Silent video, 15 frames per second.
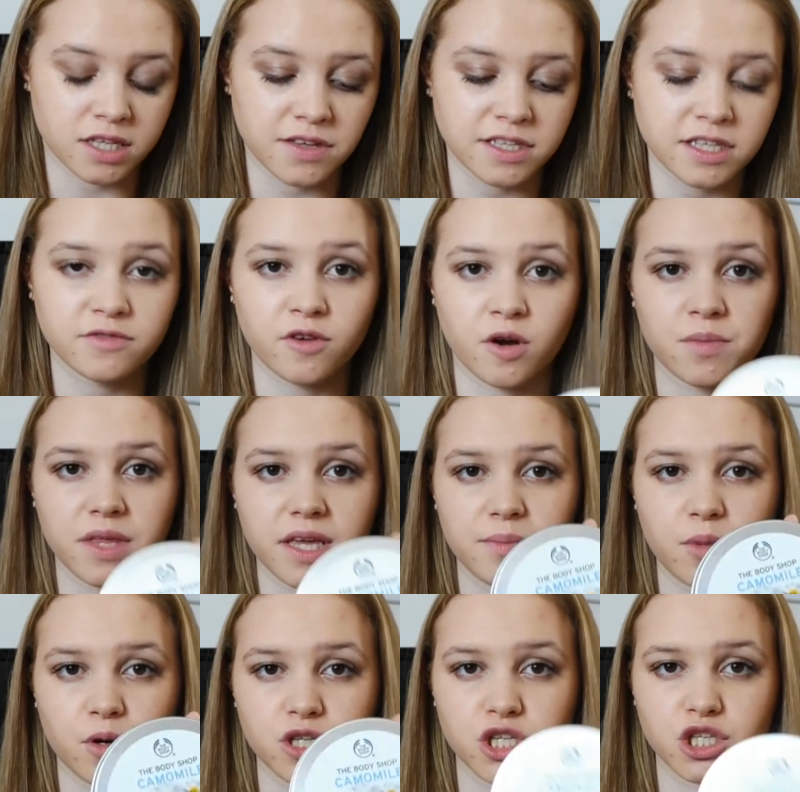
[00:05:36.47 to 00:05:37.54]
This is from the
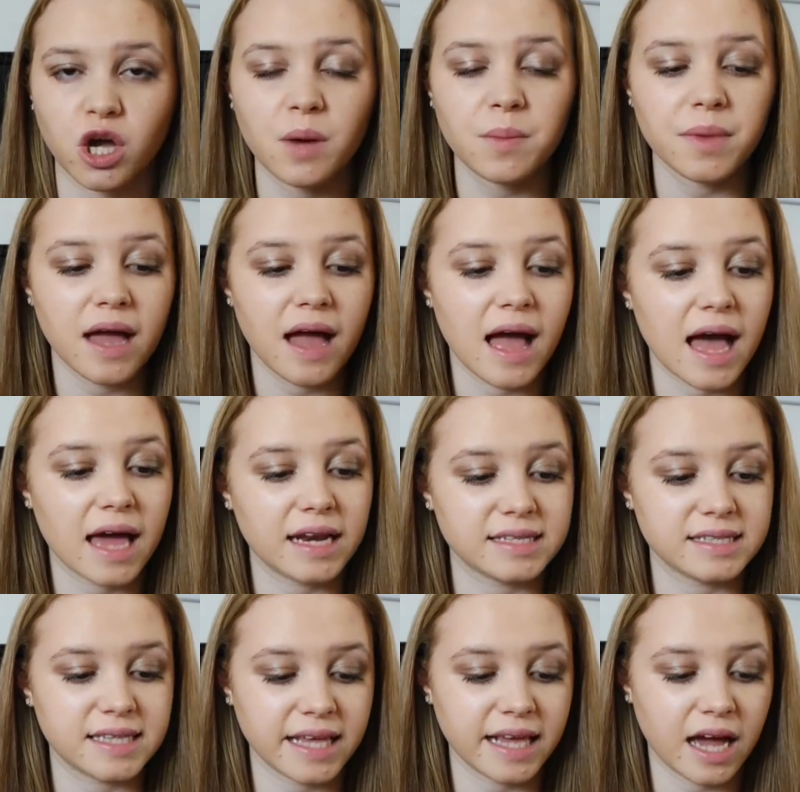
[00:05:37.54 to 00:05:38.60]
Body Shop, and it's
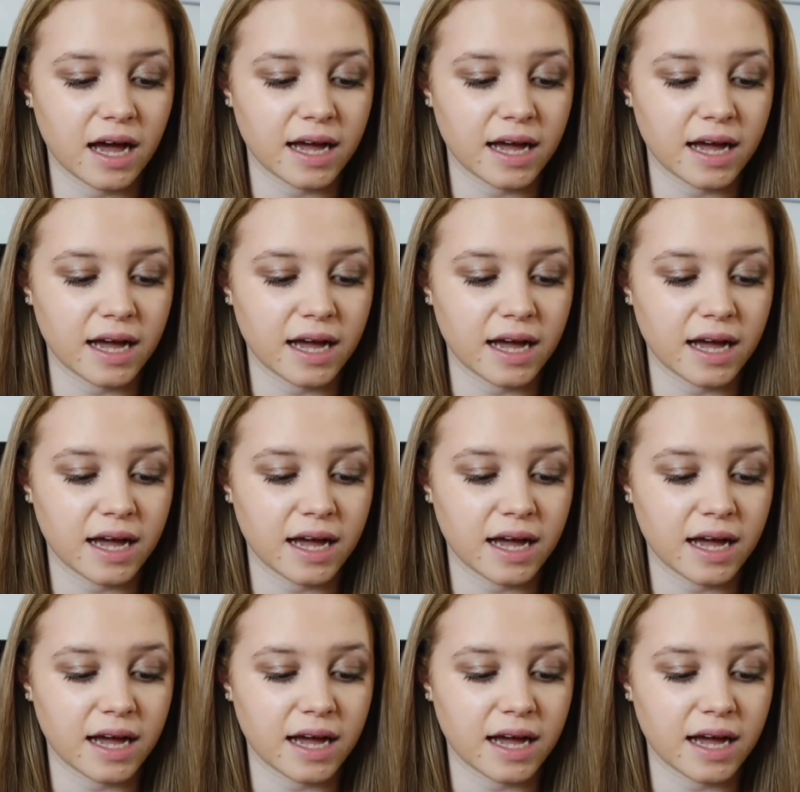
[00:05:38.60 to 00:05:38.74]
the